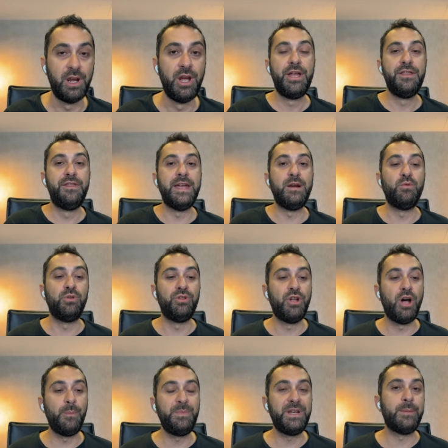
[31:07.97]
They will
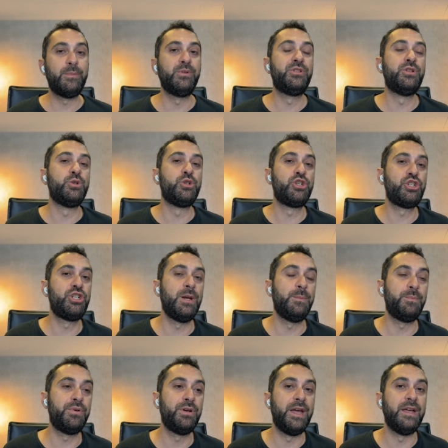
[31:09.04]
not be able to ship
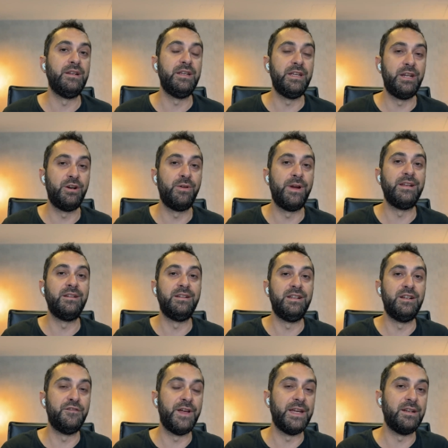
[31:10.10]
and iterate and
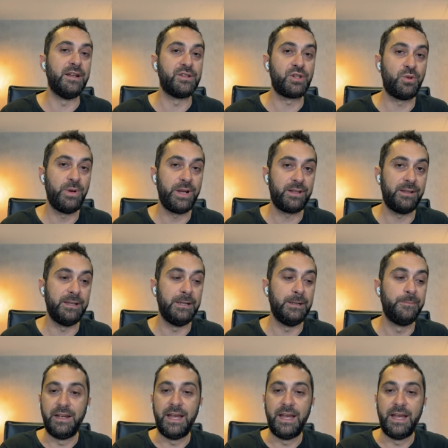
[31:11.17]
innovate as quickly.